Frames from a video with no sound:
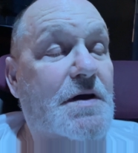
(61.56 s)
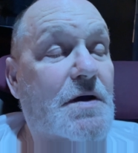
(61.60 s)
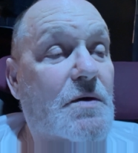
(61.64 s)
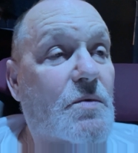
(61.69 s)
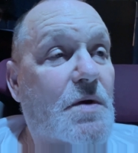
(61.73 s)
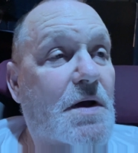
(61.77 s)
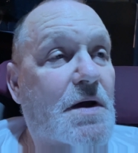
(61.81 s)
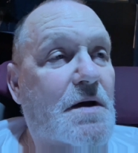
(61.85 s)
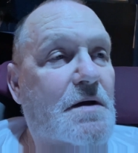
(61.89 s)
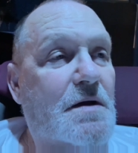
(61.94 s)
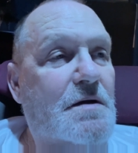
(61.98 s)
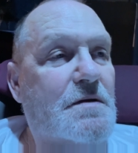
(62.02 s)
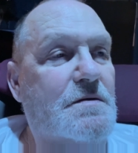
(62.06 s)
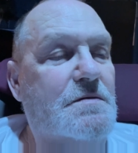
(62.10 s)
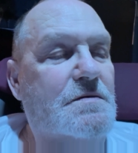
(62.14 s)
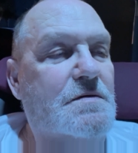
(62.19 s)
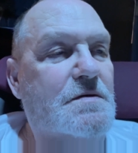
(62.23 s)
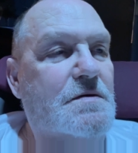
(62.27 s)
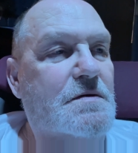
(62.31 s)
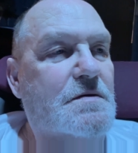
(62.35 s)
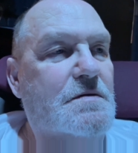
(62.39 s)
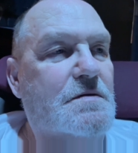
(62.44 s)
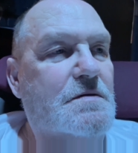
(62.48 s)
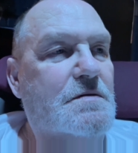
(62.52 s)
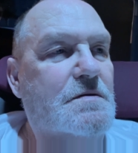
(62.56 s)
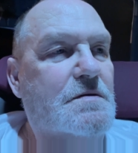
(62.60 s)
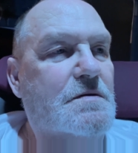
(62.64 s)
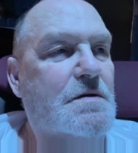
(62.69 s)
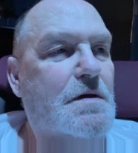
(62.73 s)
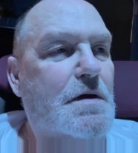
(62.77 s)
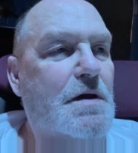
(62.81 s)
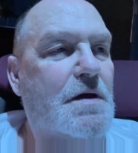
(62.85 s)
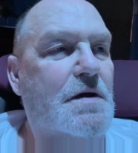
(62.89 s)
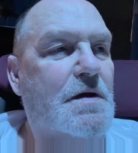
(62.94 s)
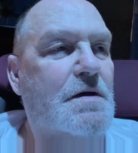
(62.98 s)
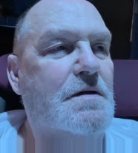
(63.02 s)
around
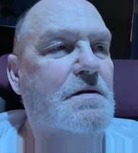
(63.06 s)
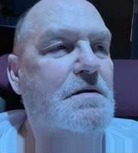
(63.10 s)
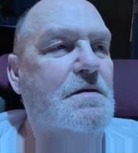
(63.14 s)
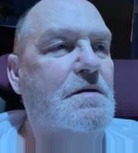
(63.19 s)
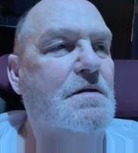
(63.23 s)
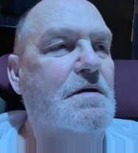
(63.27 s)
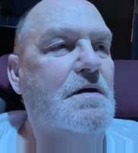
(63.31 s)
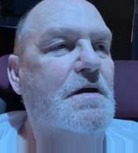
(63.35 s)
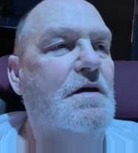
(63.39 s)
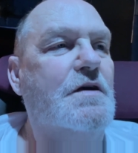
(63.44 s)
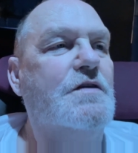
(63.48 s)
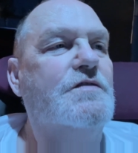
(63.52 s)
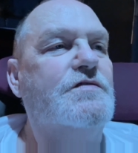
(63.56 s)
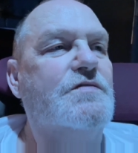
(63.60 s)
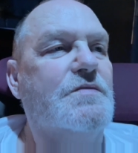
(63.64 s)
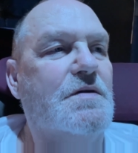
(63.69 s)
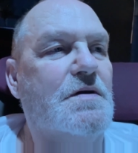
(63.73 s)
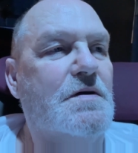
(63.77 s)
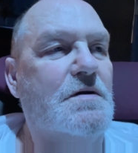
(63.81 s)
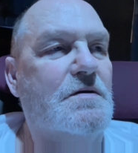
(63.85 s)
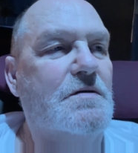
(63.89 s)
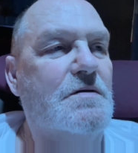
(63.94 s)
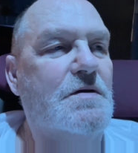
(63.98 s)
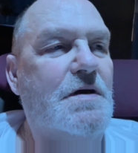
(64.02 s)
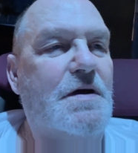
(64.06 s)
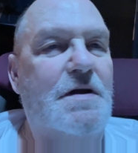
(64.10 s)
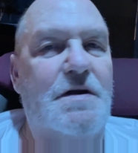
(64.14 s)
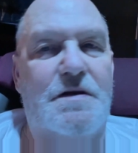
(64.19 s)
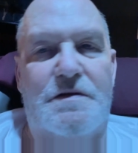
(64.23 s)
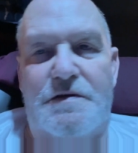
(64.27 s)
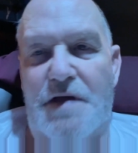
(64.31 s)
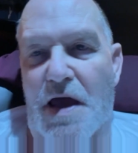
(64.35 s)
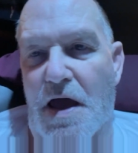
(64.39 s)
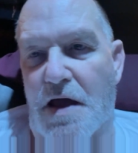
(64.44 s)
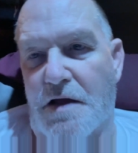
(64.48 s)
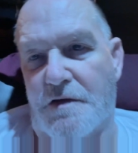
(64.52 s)
in Israel in a
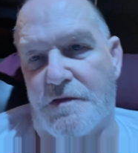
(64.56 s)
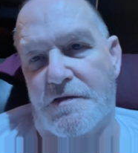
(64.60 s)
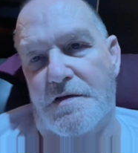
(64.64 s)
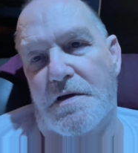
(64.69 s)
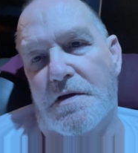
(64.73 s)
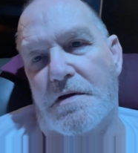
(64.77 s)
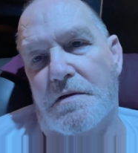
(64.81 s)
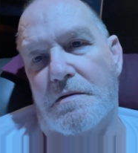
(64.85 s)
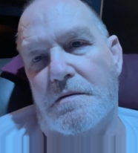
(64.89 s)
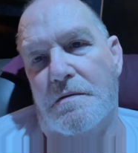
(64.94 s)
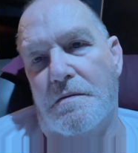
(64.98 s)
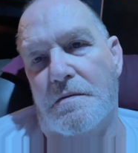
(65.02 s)
taxi.